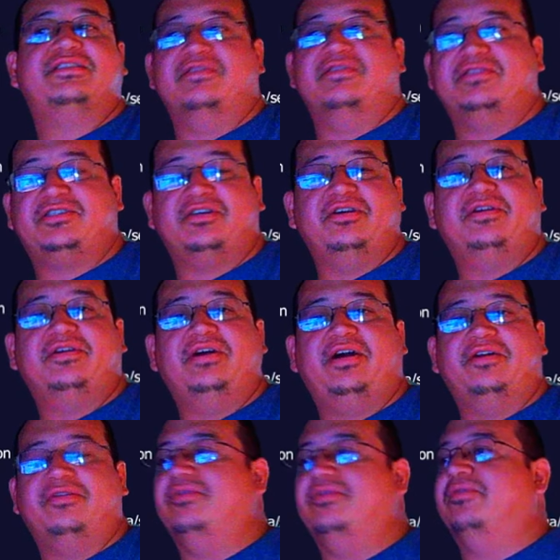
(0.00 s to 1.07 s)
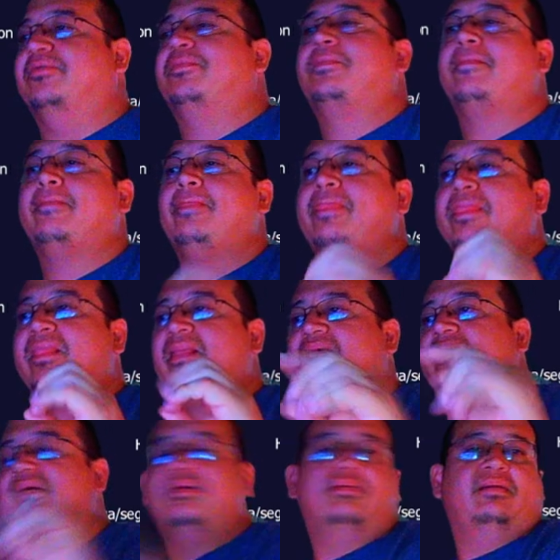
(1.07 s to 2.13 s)
it. That's all you got to do.
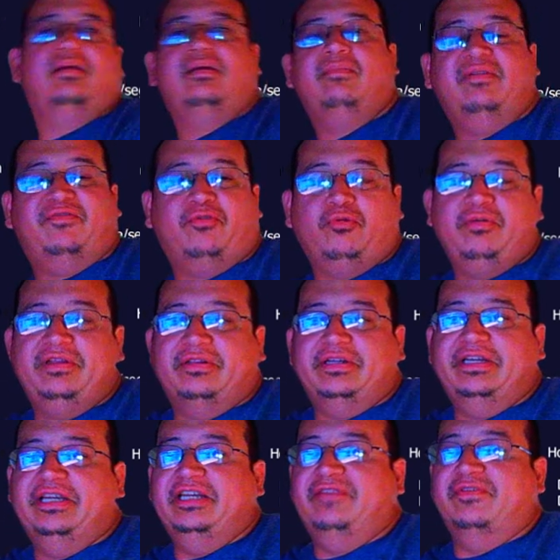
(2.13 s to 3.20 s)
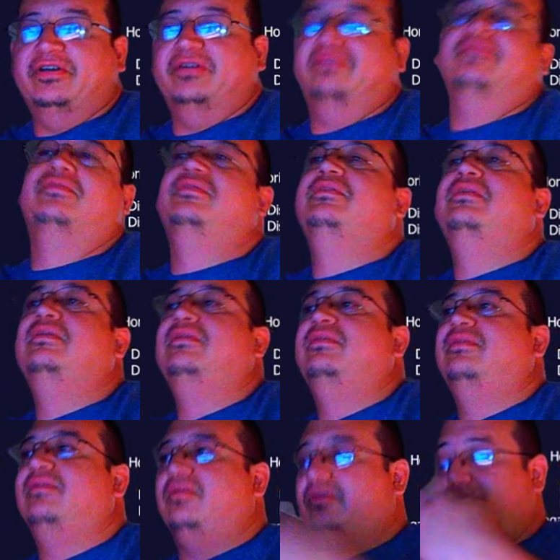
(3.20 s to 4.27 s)
Before we leave, though,
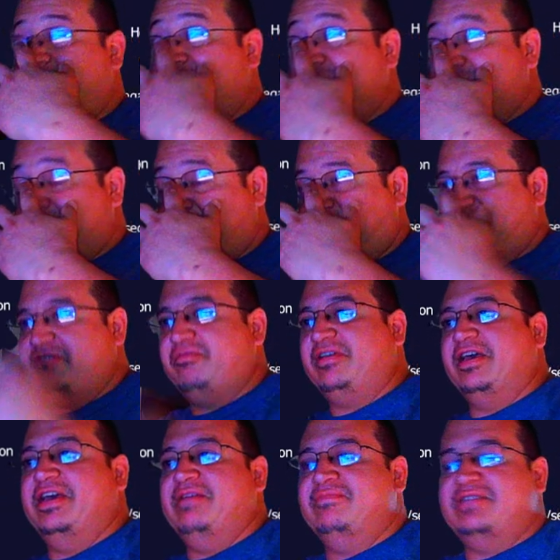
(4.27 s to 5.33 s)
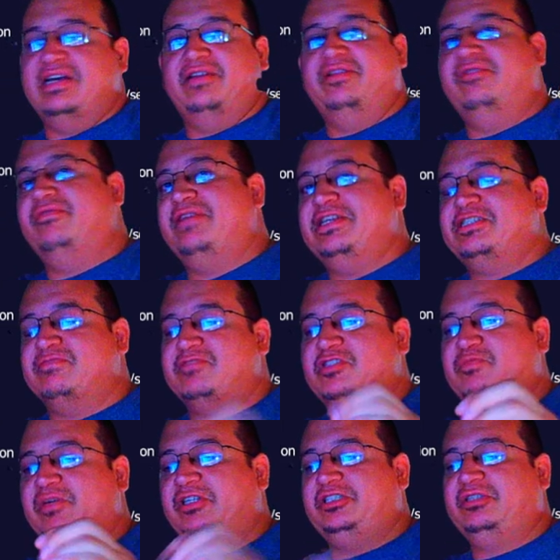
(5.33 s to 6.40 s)
there is a few games that do need some
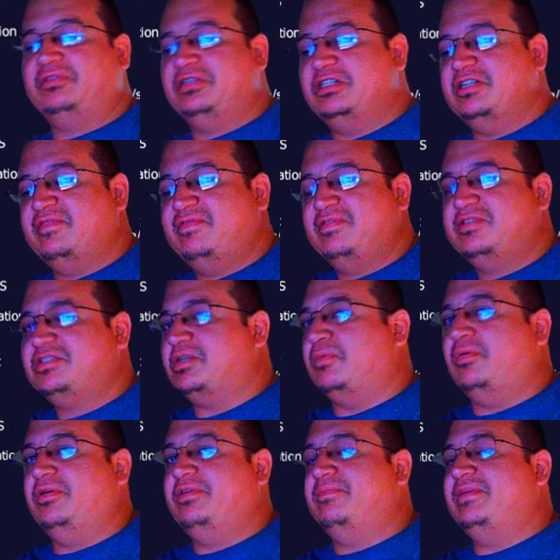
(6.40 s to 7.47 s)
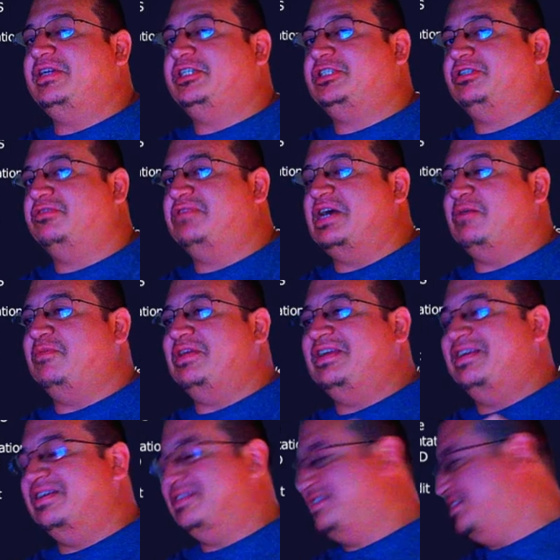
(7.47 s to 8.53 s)
special love, so I want to make sure that we
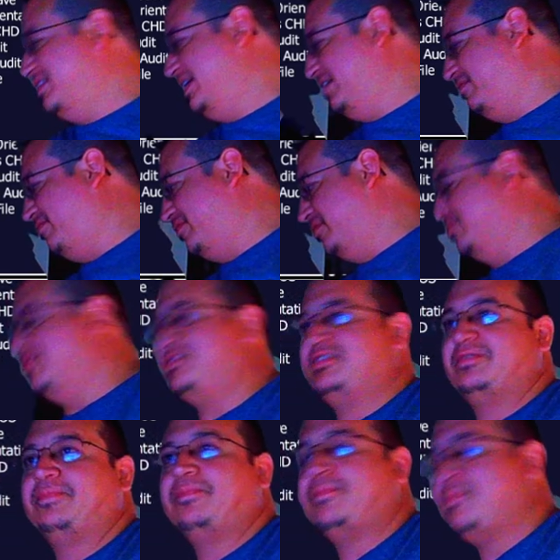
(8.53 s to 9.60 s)
get to that first.